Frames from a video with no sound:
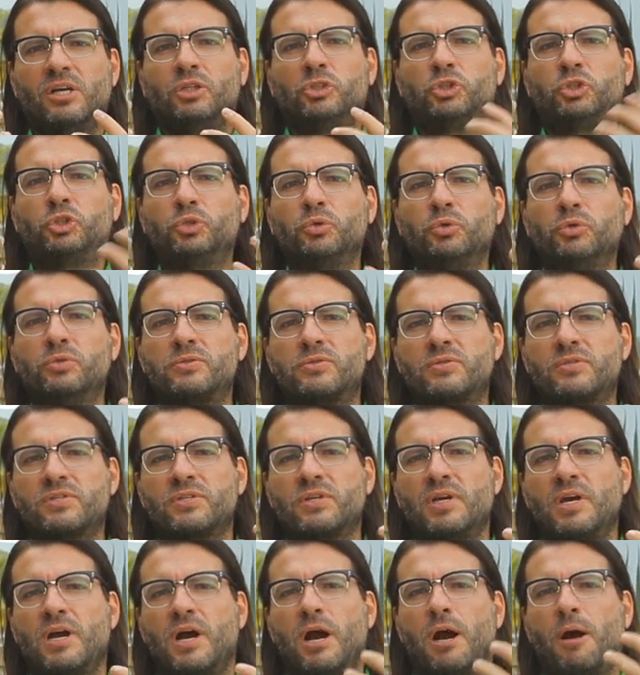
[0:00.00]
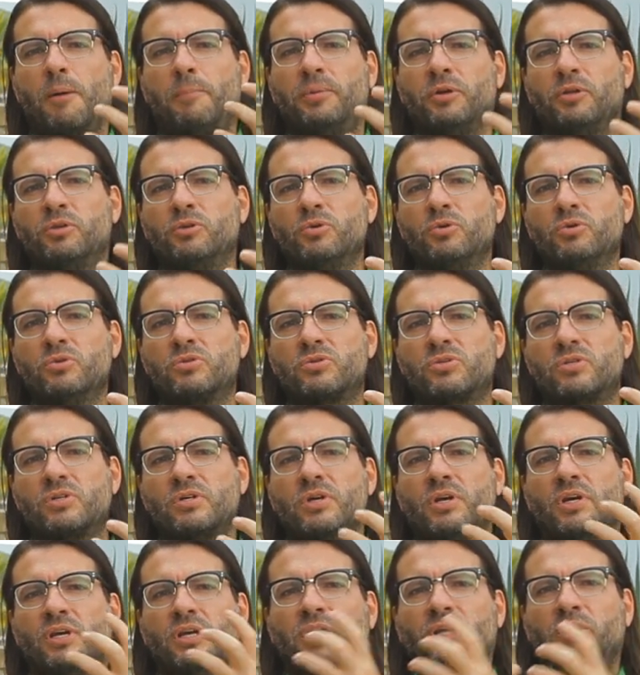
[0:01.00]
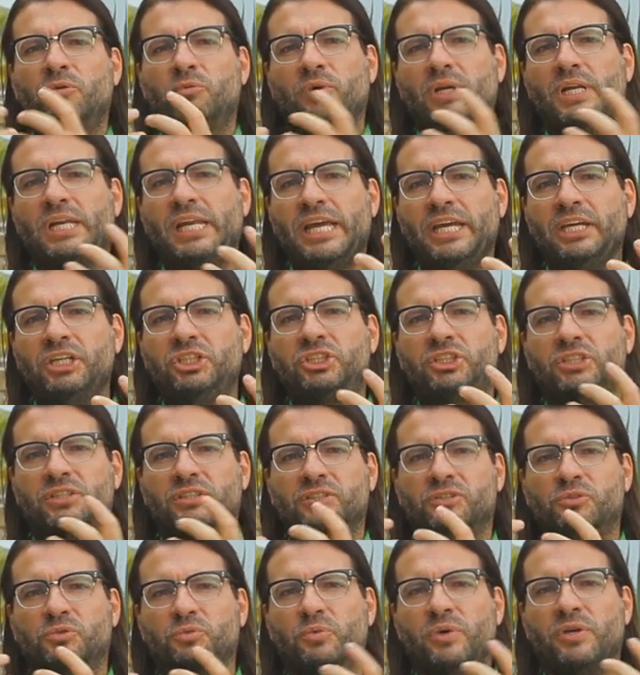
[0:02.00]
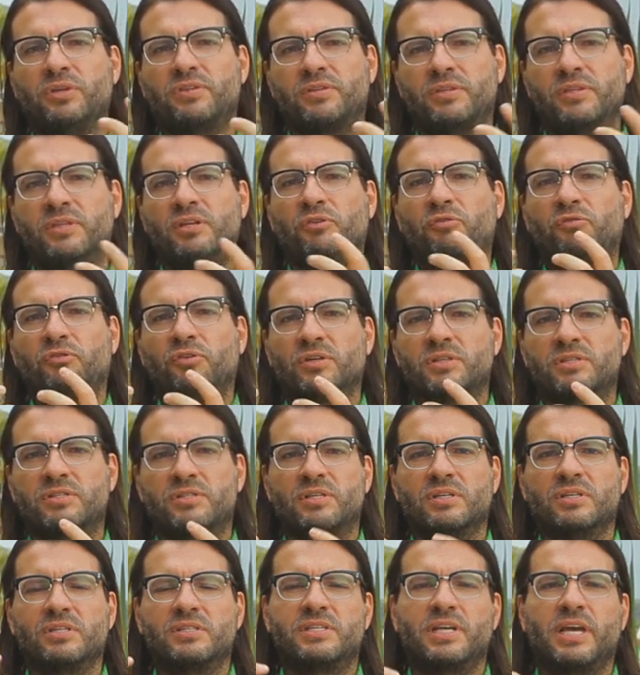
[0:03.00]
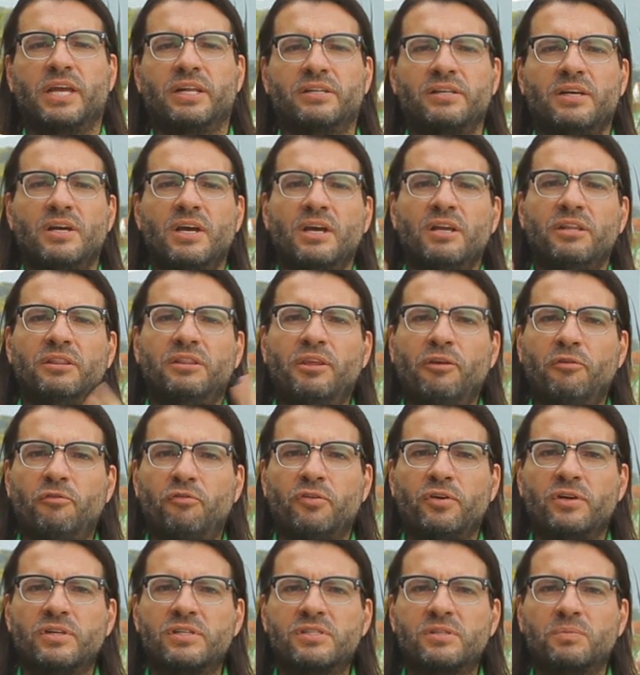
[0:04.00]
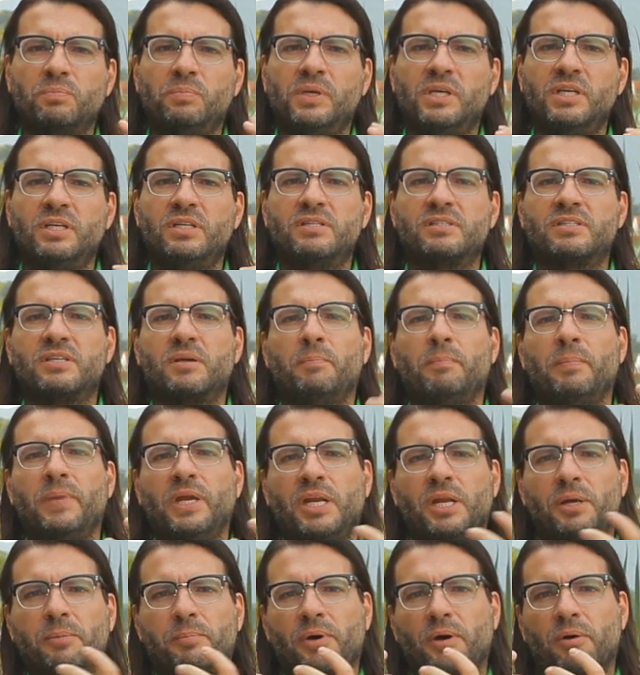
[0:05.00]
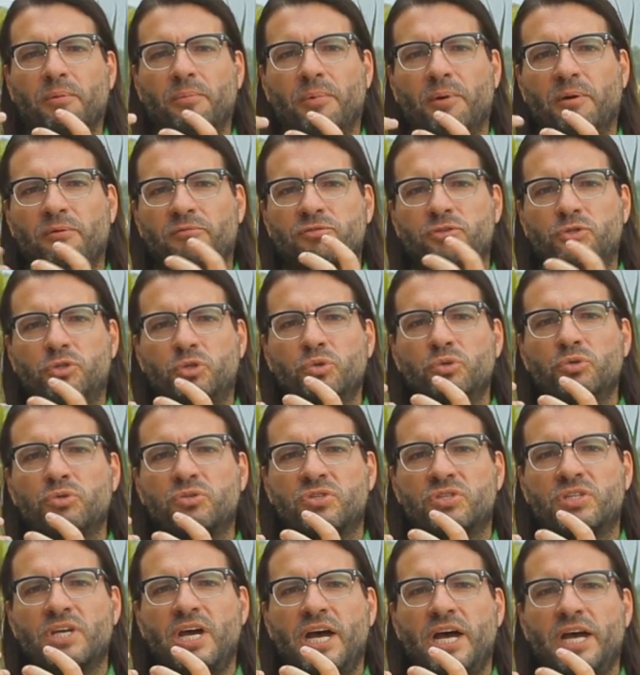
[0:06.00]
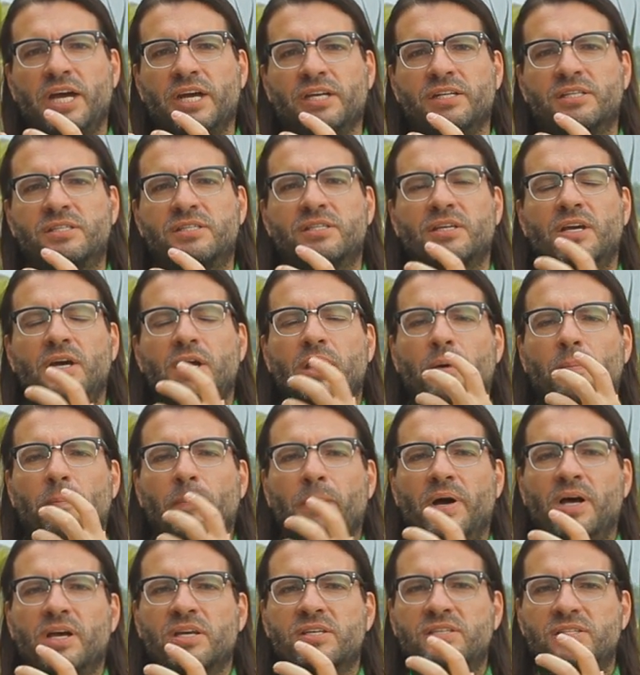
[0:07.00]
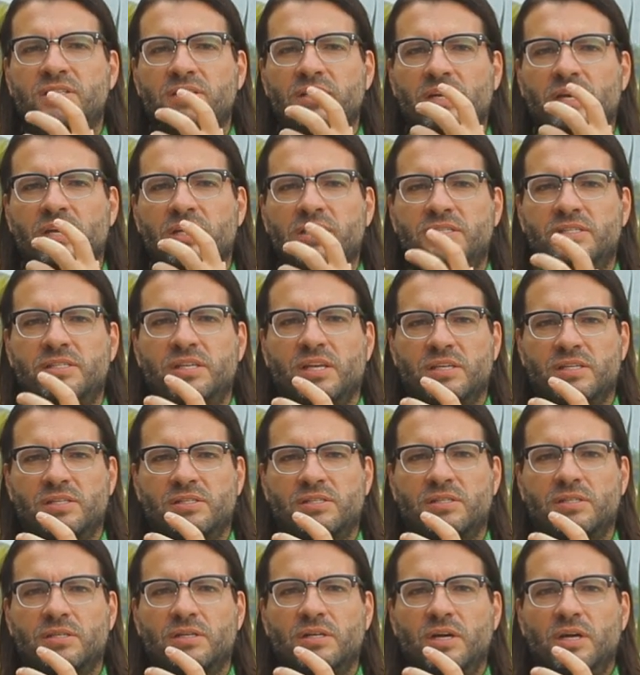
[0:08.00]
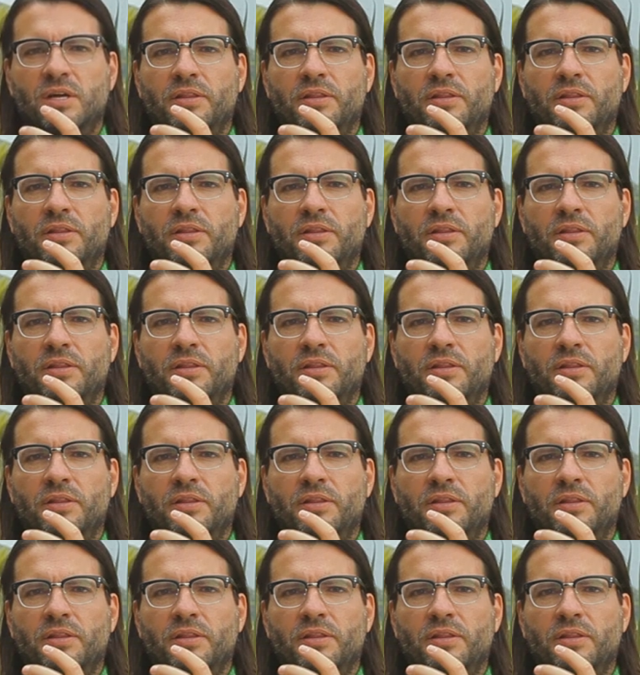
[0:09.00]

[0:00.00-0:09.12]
Truths are produced in relations with differences, and difference means a minimum of two sides must exist.